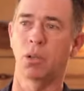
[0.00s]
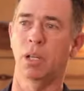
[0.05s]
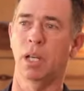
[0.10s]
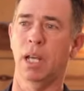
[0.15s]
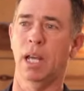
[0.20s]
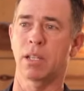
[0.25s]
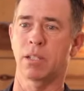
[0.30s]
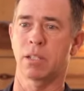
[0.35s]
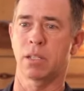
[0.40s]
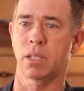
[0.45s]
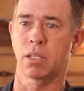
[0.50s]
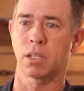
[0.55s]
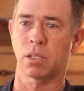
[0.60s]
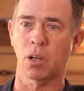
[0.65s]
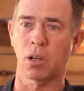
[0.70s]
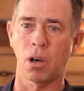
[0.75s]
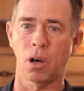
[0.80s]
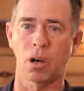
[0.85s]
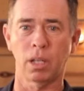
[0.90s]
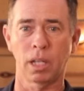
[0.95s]
Has this
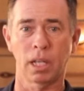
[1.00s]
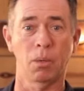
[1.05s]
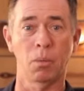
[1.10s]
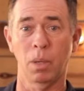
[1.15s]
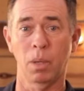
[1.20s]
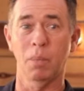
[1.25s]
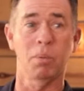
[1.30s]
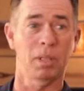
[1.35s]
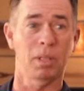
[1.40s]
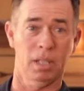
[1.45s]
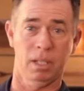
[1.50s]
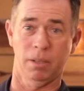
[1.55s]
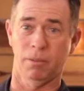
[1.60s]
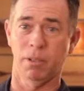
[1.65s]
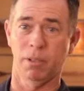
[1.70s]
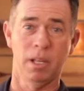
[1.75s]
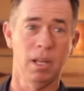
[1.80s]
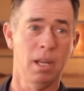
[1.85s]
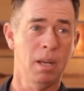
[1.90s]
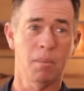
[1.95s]
calling, we believe,
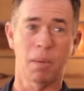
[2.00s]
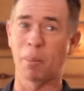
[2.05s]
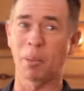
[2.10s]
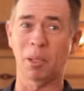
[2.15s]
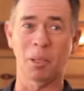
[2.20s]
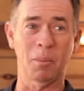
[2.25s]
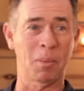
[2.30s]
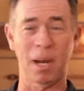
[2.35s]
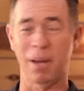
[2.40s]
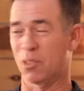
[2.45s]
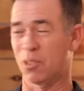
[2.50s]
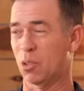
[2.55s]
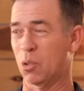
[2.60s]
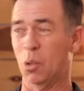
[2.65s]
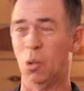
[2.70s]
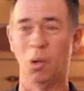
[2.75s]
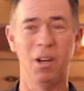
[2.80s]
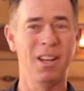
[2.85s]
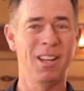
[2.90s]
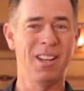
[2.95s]
public and private
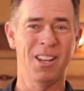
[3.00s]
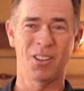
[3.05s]
school,